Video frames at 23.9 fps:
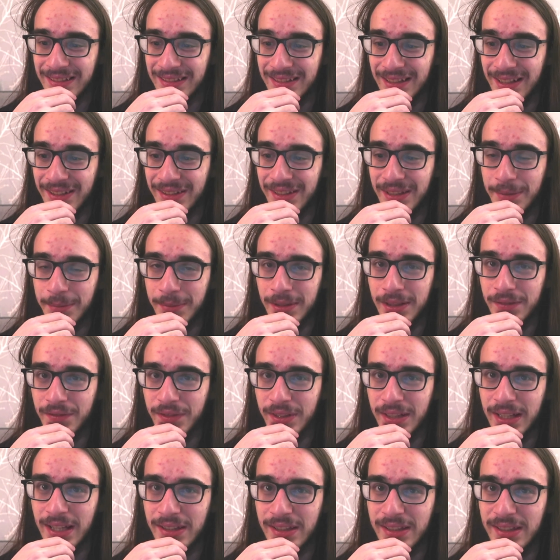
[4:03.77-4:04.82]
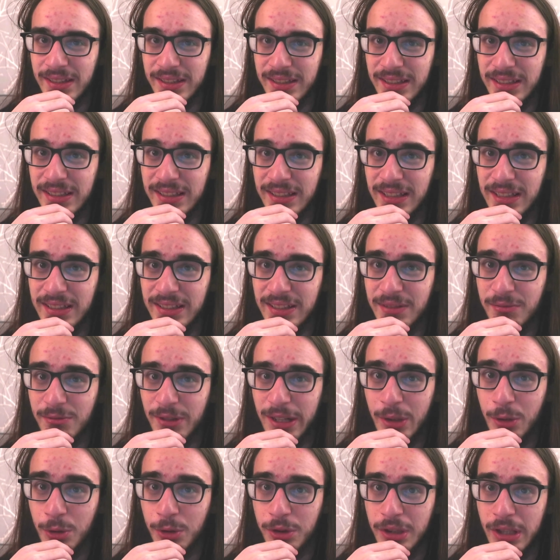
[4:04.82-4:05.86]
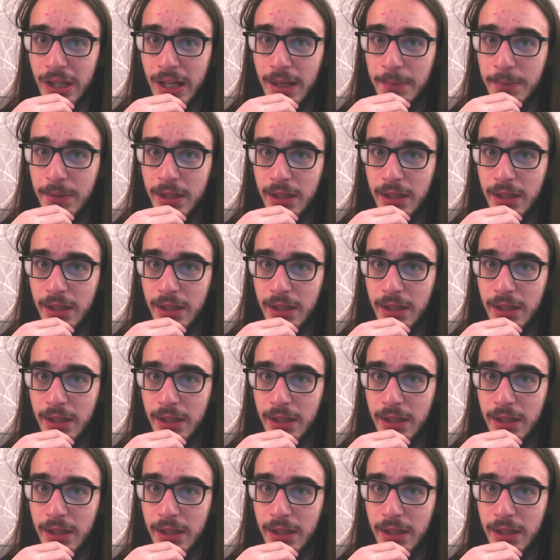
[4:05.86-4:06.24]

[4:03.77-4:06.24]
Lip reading: I think I'm going to forget that this exists in record time